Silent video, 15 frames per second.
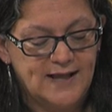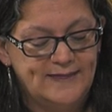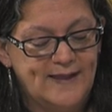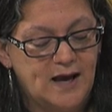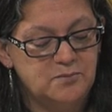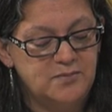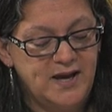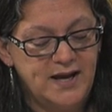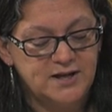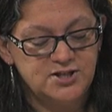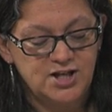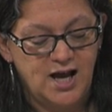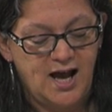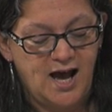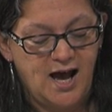Name
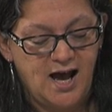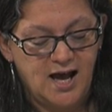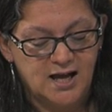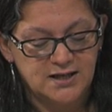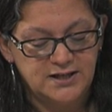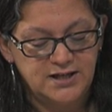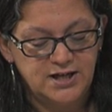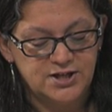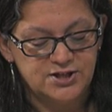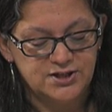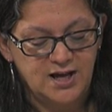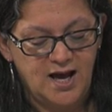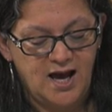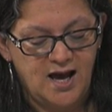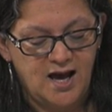cha'a nish
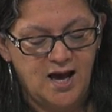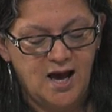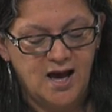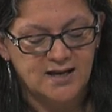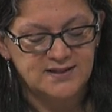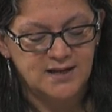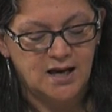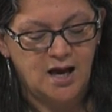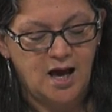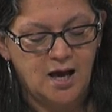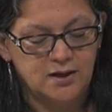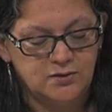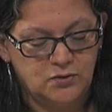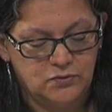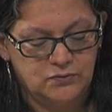kaha
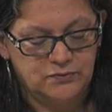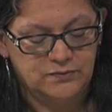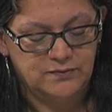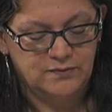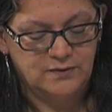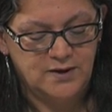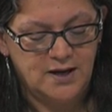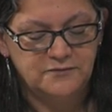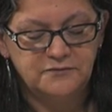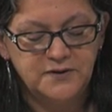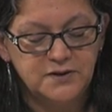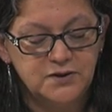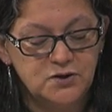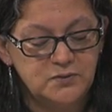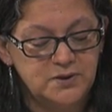sakhano, I
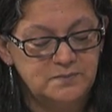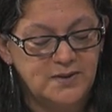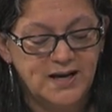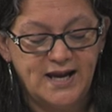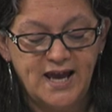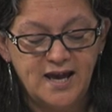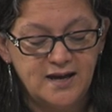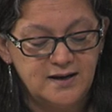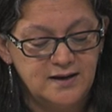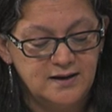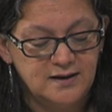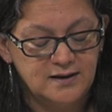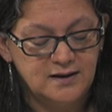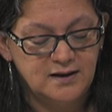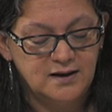feel you in my
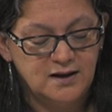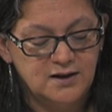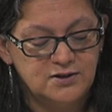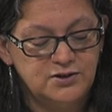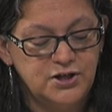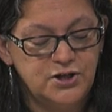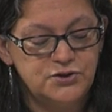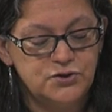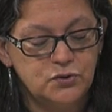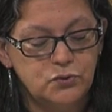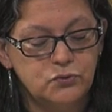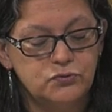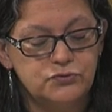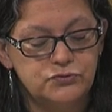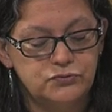head. Nish
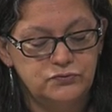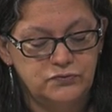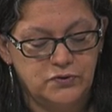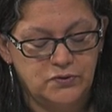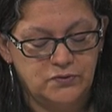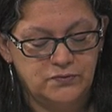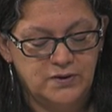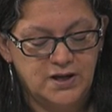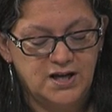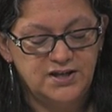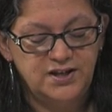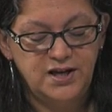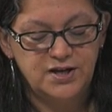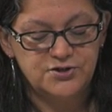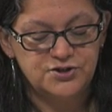kushuno,
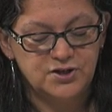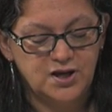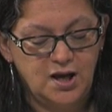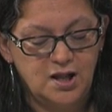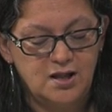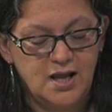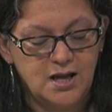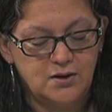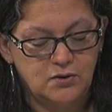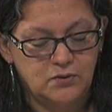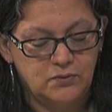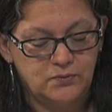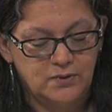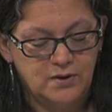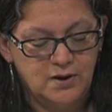nish
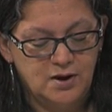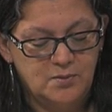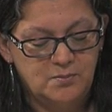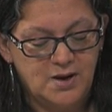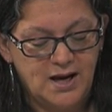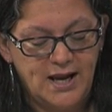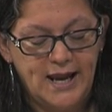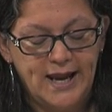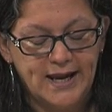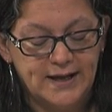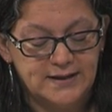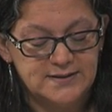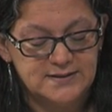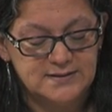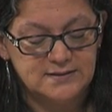kaneno, my
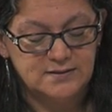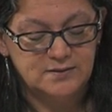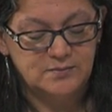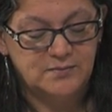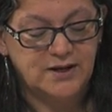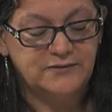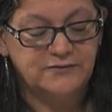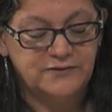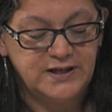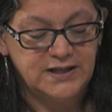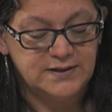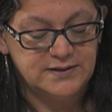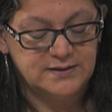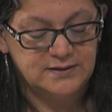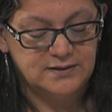hands, my
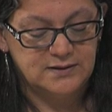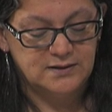feet.